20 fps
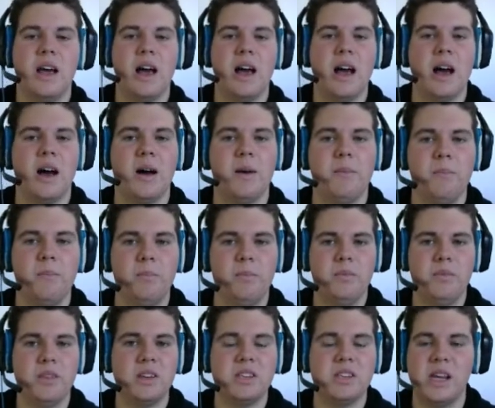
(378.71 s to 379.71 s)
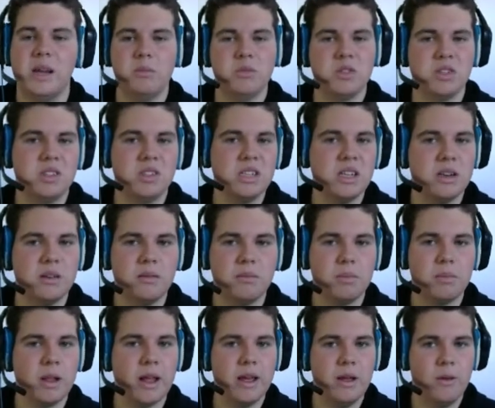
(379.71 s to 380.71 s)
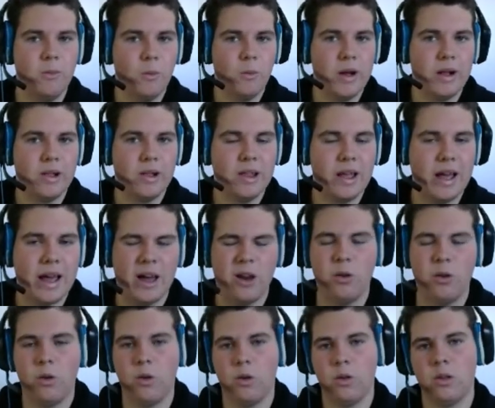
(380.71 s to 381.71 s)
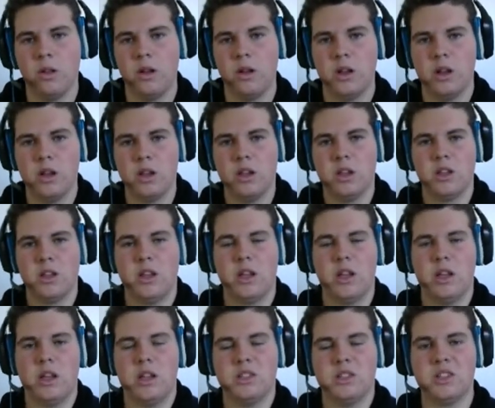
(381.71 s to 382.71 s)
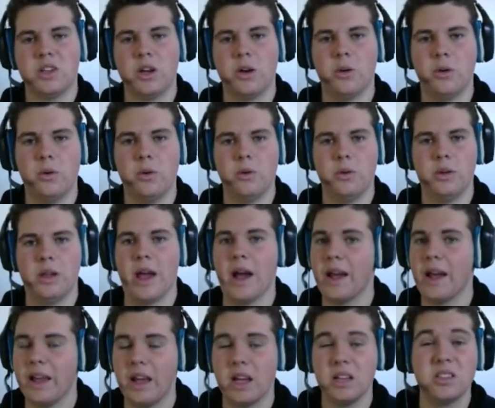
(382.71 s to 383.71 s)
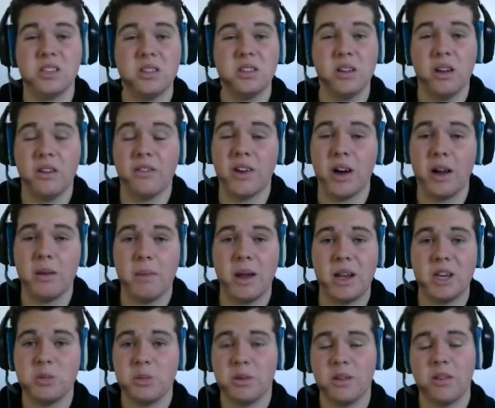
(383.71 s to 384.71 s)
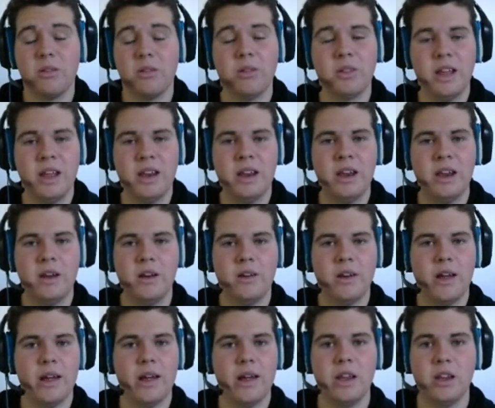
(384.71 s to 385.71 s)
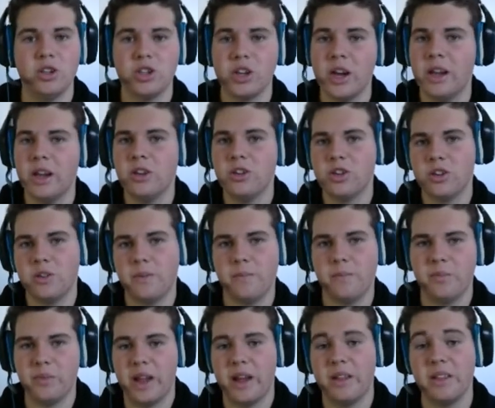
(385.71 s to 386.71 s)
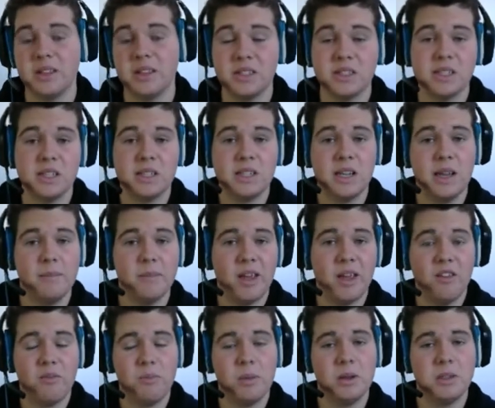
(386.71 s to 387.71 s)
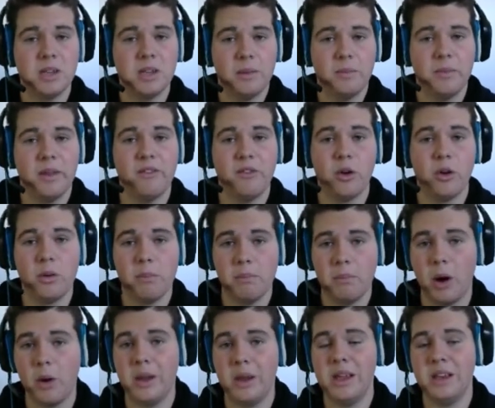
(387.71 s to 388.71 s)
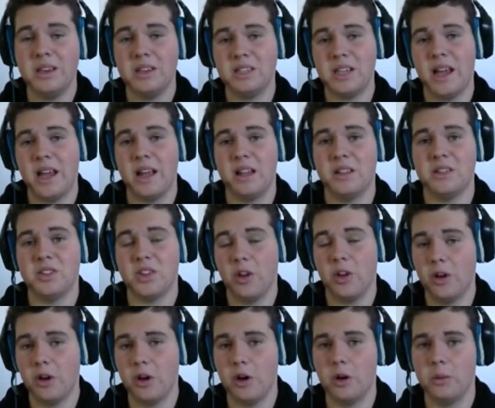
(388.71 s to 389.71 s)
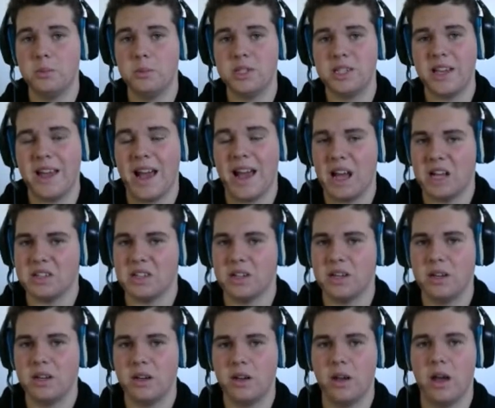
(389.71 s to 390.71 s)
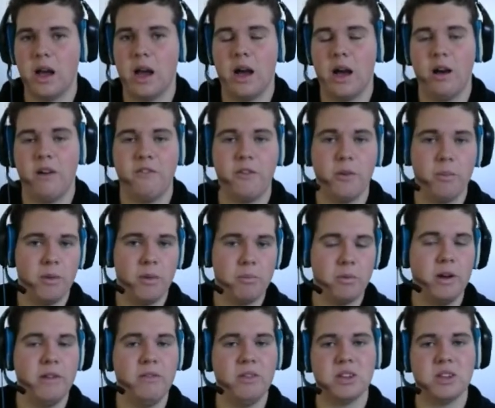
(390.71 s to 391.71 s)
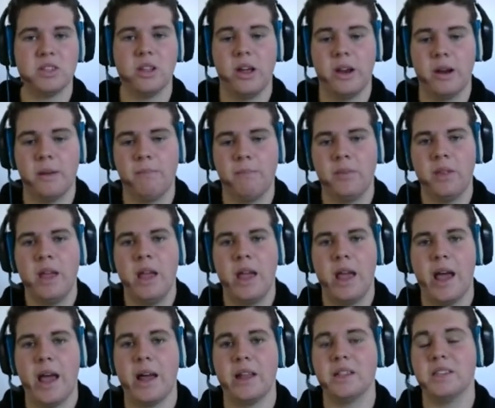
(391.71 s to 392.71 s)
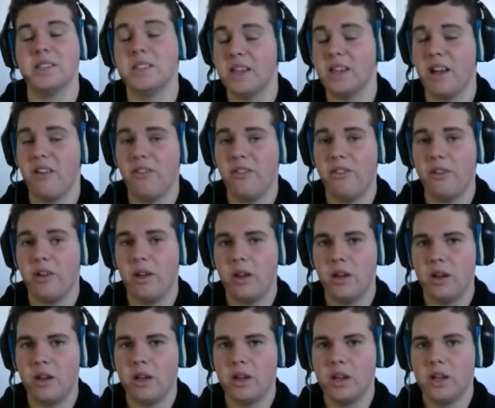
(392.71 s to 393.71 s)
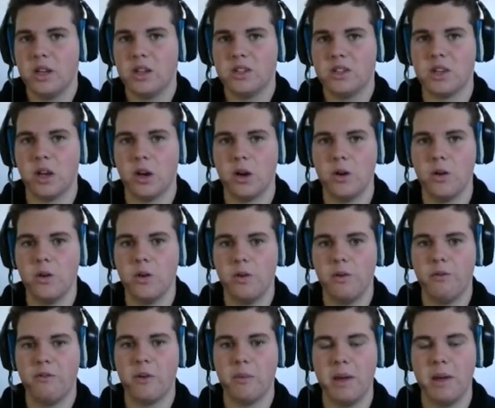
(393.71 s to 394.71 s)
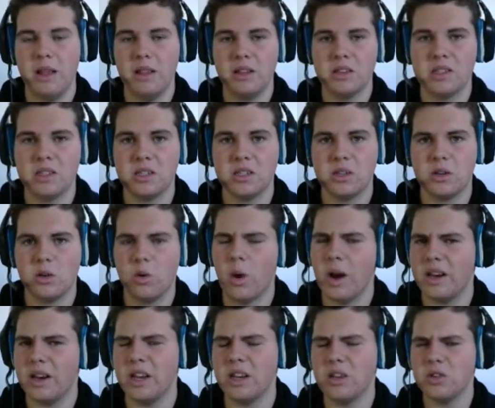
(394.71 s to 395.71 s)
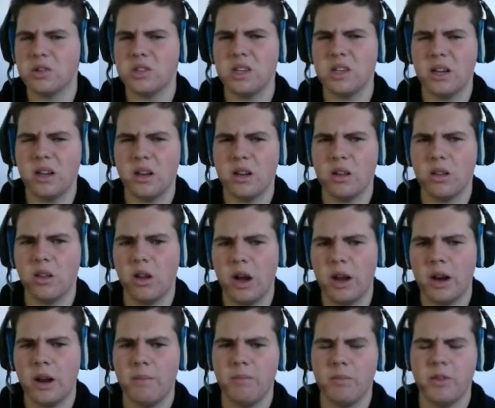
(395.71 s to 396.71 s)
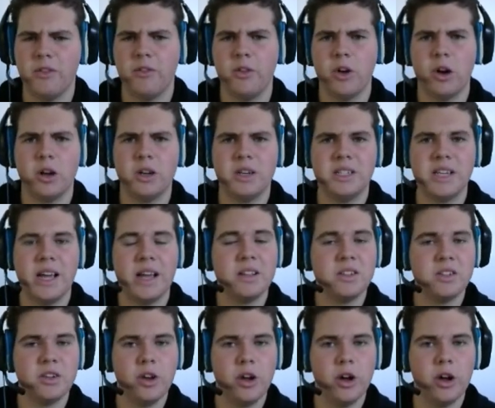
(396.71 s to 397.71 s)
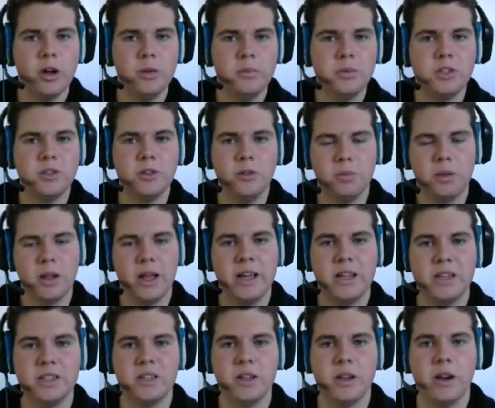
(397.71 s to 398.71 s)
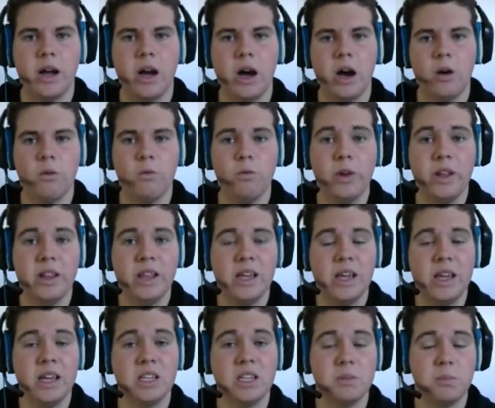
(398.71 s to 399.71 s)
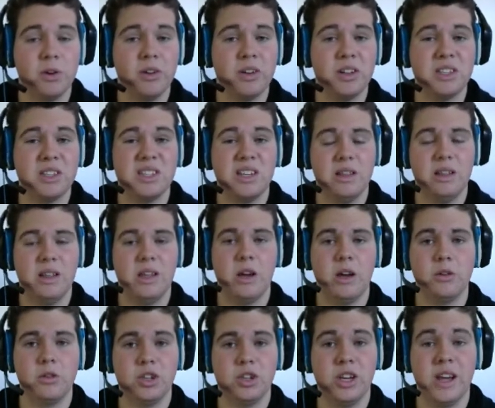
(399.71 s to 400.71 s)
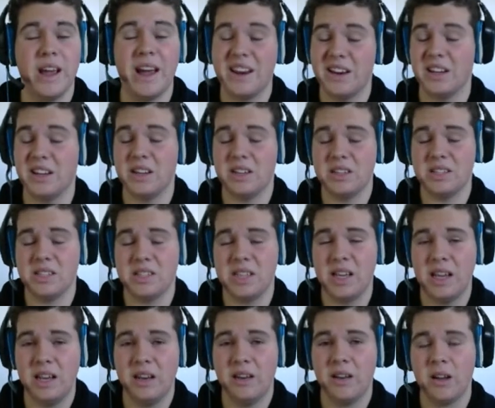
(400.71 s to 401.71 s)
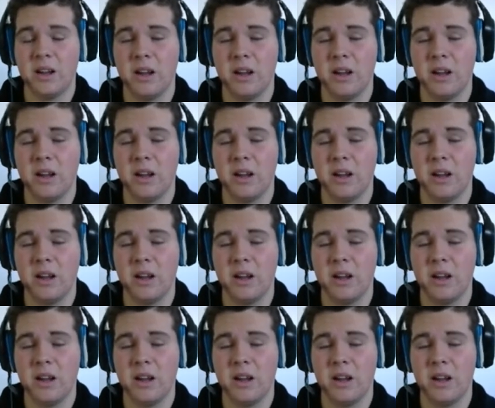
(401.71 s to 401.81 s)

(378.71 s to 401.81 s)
The team just didn't play well at all. So yeah, I guess Avant management thought they needed a change, and this is the team they have picked up. They've got Moe, Dans, Herbs, Hazza from the previous lineup, and Zeph. So for me, this is quite an interesting lineup. You've got Dans and Herbs, 2 players that are really experienced in the Oceanic scene.